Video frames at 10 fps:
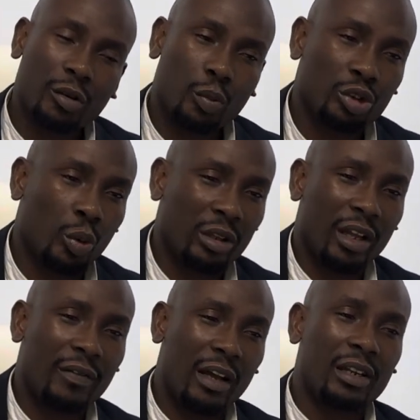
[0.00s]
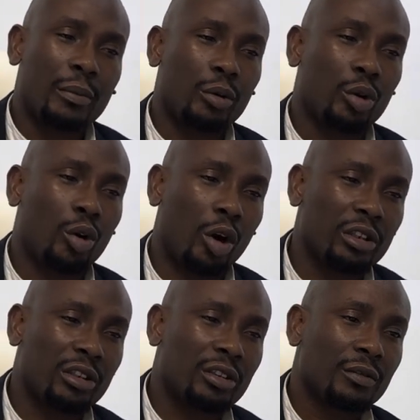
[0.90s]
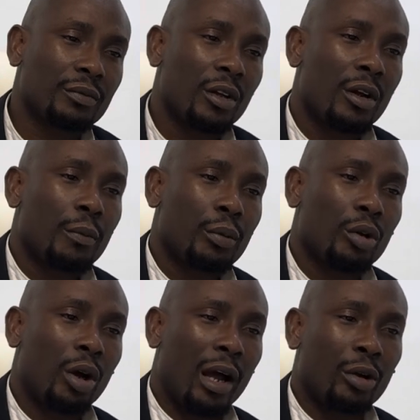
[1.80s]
which whatever name we call it, and